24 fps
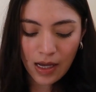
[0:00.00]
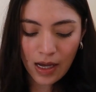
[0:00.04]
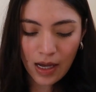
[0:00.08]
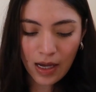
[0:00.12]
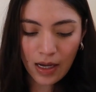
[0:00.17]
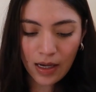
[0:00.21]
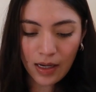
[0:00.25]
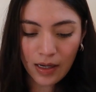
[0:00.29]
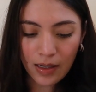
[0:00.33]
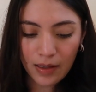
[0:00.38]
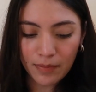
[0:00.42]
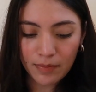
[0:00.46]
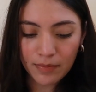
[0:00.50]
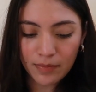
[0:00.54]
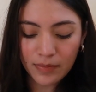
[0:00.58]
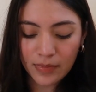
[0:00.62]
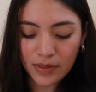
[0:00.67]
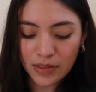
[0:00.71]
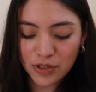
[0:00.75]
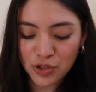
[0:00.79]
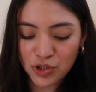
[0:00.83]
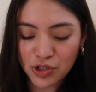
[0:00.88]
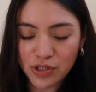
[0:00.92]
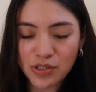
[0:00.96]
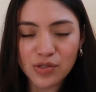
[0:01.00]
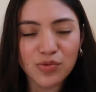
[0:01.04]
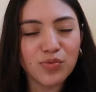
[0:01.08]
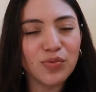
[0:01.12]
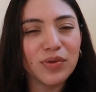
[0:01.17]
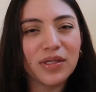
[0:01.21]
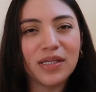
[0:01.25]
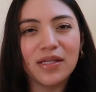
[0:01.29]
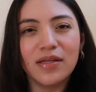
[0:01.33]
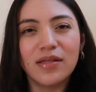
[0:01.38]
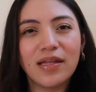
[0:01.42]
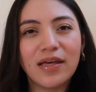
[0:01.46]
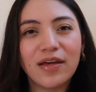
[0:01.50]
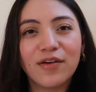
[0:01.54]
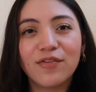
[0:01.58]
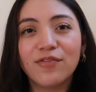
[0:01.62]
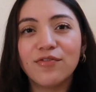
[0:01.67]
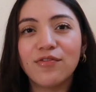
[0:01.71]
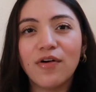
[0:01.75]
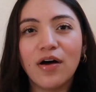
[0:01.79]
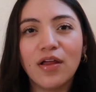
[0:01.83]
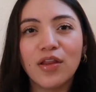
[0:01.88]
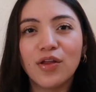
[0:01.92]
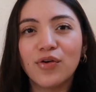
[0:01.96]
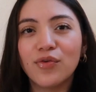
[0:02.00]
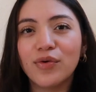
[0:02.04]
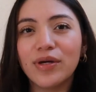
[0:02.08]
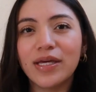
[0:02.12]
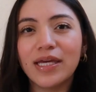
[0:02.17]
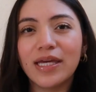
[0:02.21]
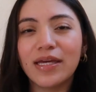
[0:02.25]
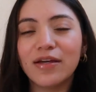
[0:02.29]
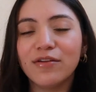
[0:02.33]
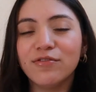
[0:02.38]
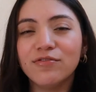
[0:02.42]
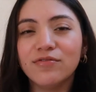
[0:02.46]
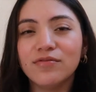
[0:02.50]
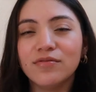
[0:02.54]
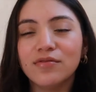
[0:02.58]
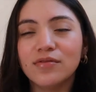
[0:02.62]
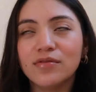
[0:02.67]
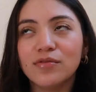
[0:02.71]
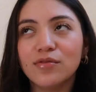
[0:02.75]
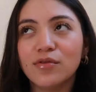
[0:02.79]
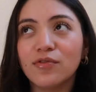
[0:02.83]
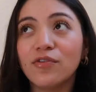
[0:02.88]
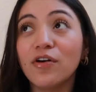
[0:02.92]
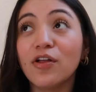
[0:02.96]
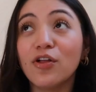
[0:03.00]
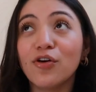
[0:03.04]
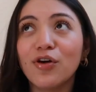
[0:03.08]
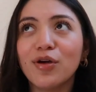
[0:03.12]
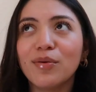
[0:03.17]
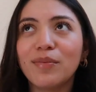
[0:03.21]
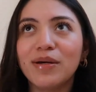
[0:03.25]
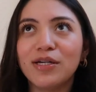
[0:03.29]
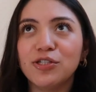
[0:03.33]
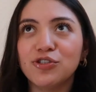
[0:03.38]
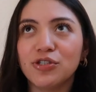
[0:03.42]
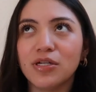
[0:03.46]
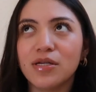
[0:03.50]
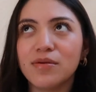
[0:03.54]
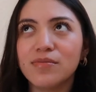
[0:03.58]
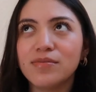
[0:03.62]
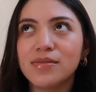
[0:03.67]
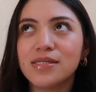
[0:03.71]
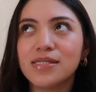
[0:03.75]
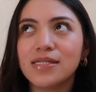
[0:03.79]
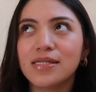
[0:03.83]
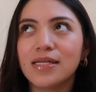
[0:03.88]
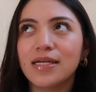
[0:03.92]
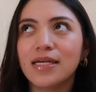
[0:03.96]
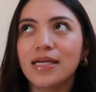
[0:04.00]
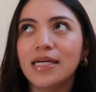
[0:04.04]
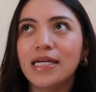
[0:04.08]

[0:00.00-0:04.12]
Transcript: and just really like following my dreams,